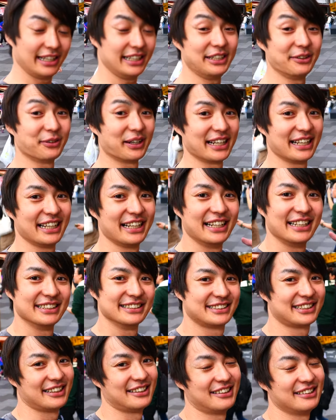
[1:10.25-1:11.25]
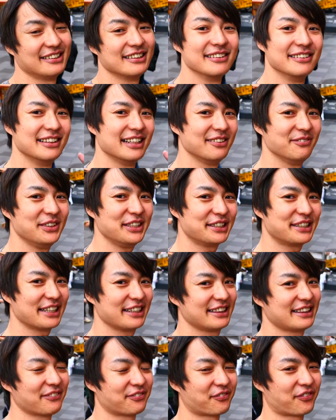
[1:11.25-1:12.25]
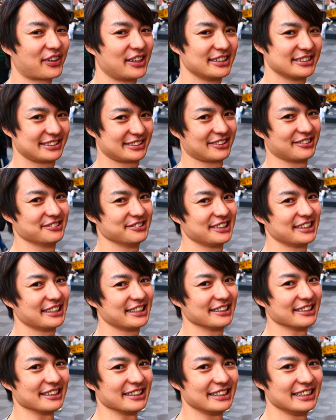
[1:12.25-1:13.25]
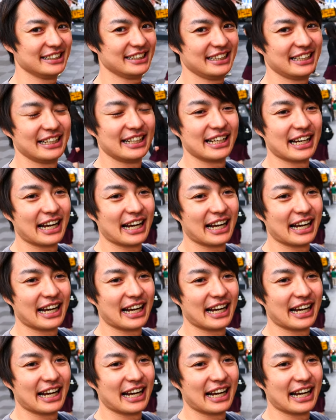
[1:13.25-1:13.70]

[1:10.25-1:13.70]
Anyway, so let me get the first onigiri.